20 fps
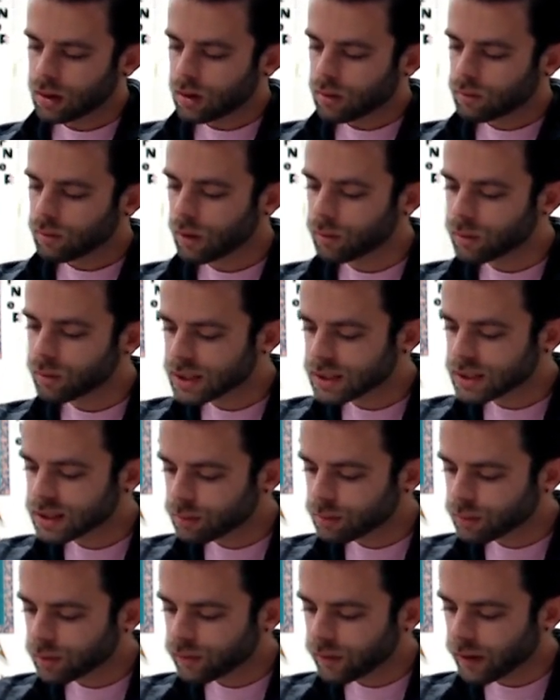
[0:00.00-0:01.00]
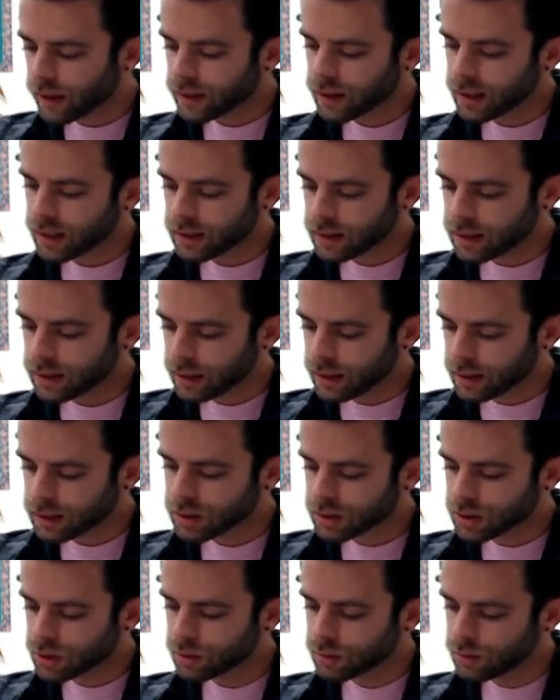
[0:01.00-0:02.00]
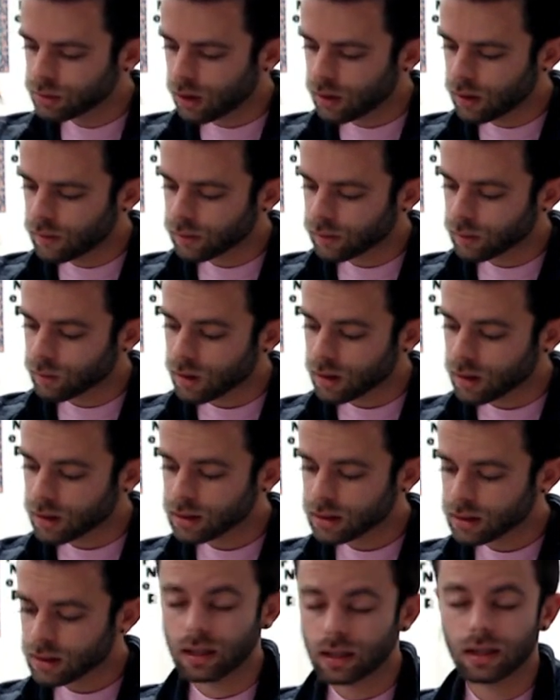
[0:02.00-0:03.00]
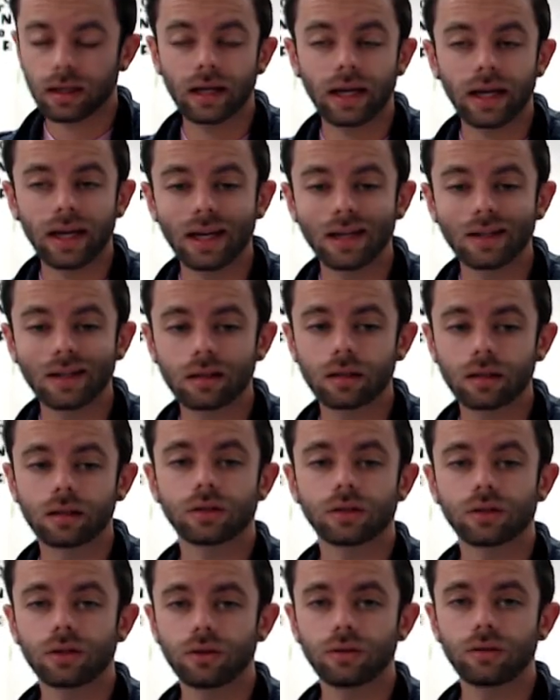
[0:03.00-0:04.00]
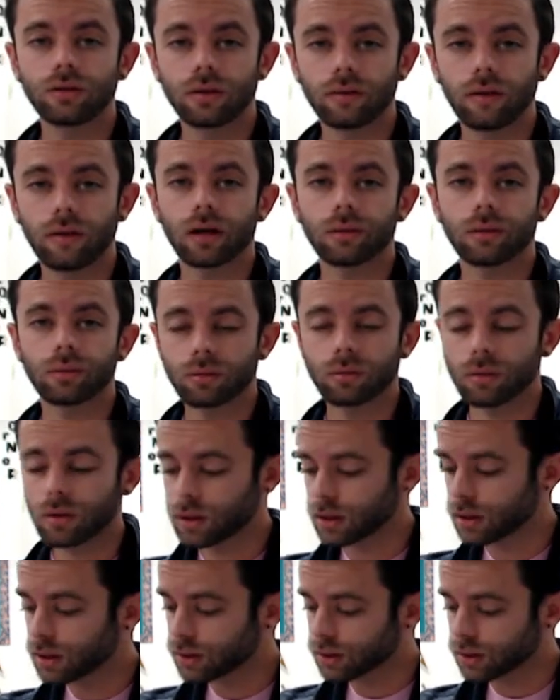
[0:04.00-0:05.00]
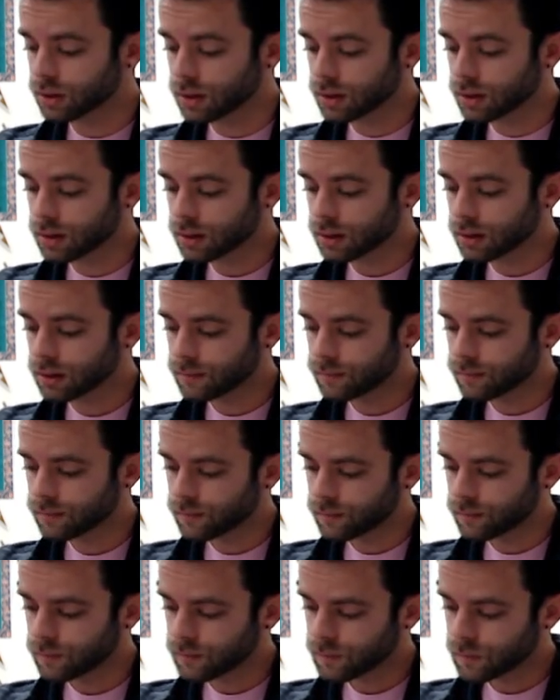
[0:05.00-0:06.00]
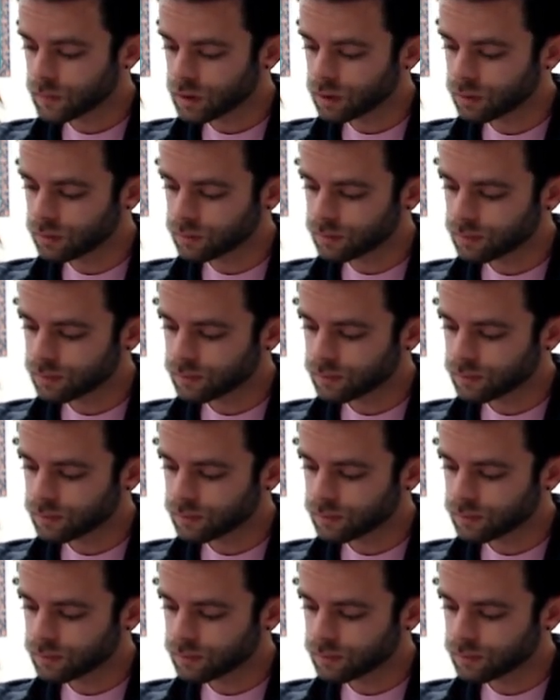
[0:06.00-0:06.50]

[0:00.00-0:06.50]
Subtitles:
When we simplify that, that's 2 over 1, and 2 divided by 1 is just 2.